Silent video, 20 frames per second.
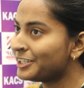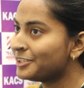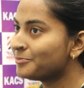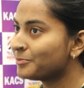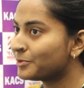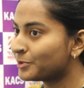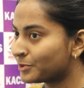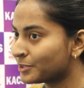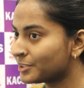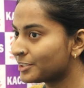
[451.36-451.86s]
in
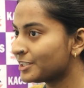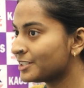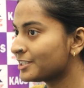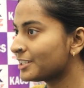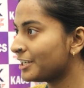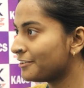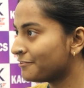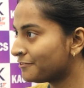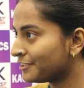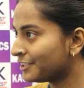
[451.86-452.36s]
broad sense,
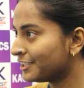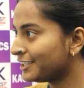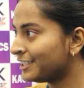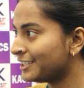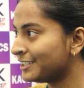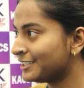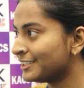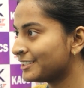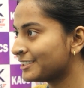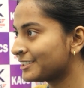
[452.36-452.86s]
I feel
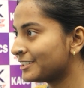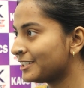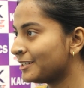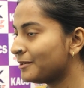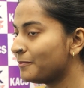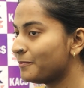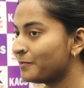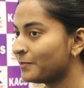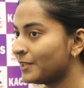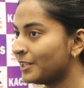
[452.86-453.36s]
it is
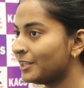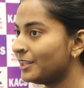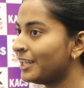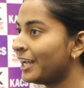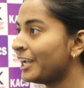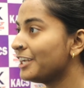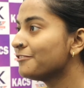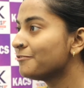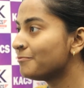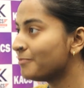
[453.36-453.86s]
the
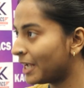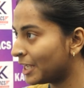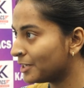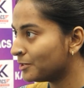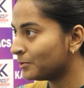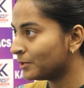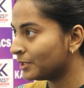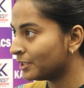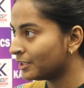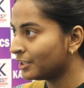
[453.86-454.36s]
life
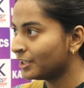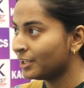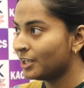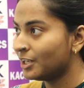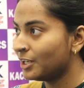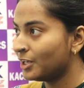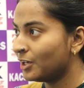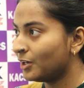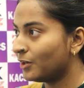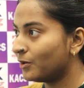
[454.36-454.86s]
manual,
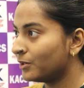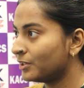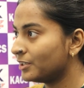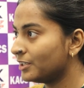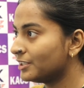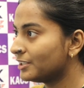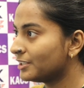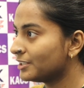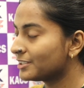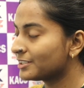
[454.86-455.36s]
or
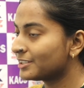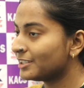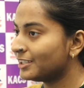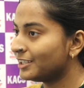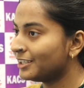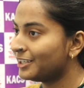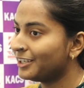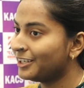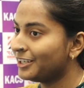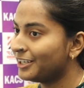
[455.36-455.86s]
it is
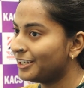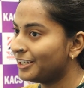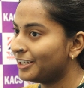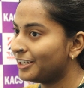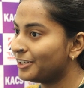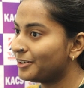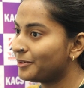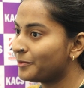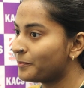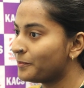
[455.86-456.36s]
the
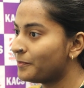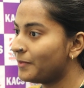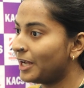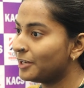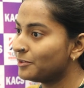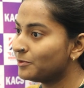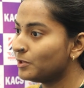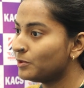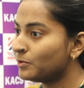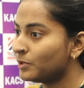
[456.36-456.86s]

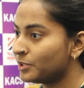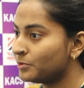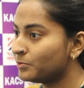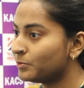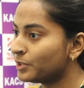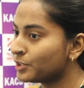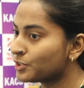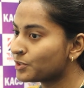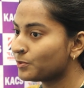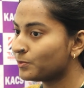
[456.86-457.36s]
manual in
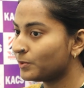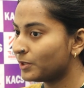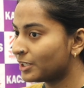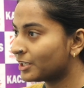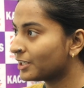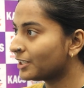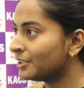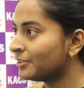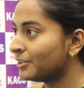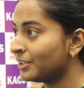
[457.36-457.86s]
which we
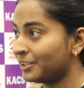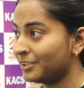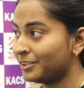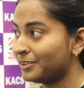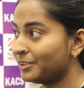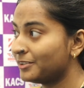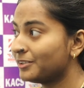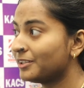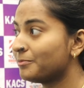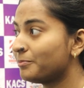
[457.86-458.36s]
can,
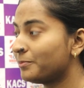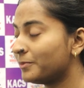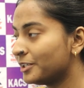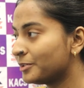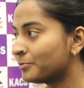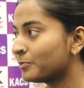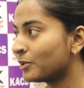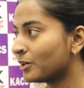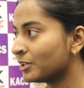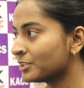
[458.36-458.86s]

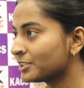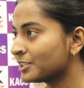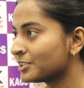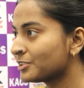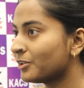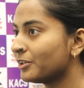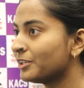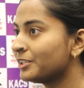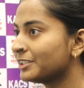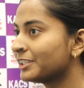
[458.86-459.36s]
it process,
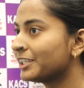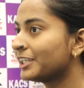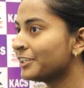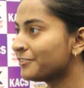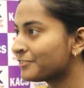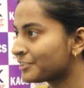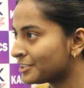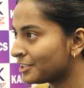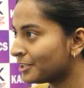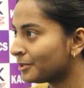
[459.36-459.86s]
or it
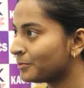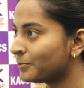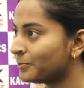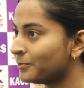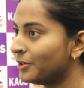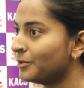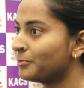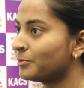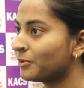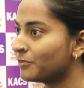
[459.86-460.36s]
gives the
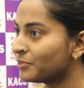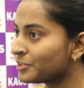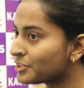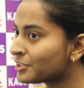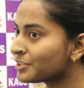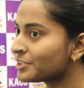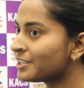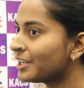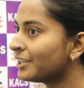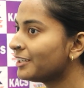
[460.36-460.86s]

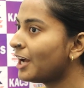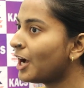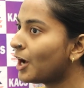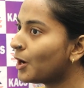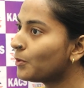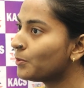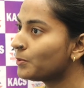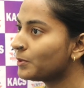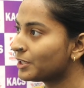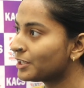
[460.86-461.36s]
provisions that
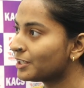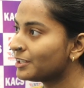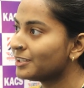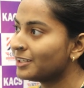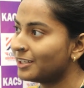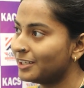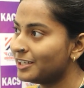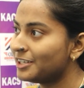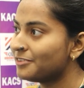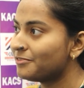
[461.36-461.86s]
how we
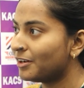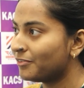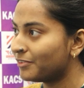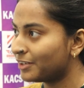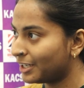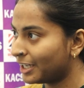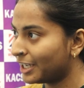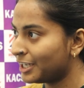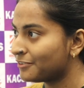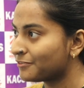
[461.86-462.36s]
can live our
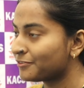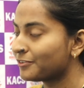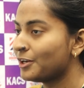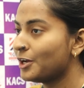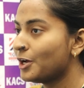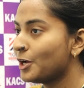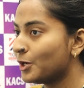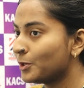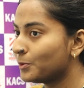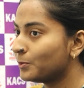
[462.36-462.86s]
life
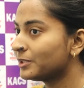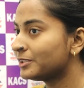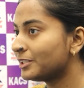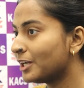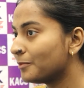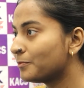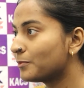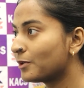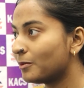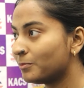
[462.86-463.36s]
with
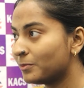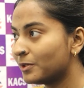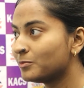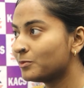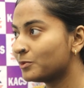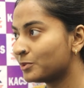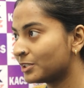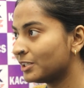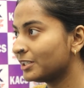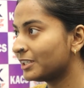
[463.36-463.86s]
a proper
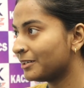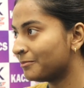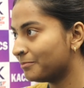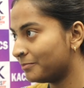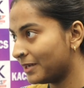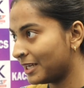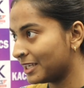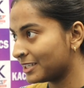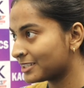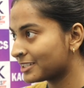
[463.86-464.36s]
moral
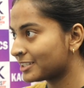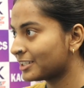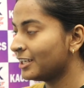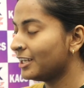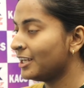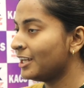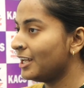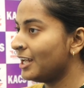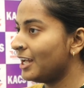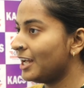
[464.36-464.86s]
compass.
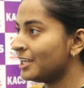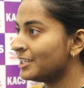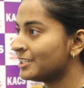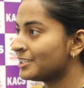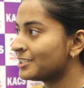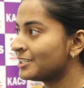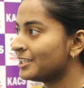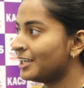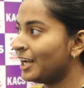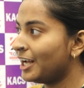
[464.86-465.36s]

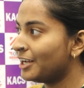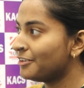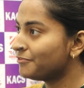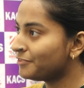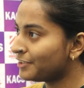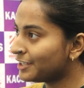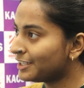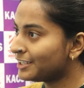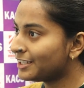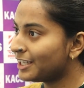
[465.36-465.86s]
And I
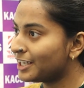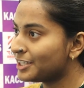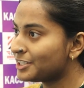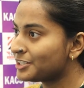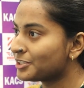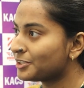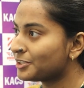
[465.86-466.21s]
feel that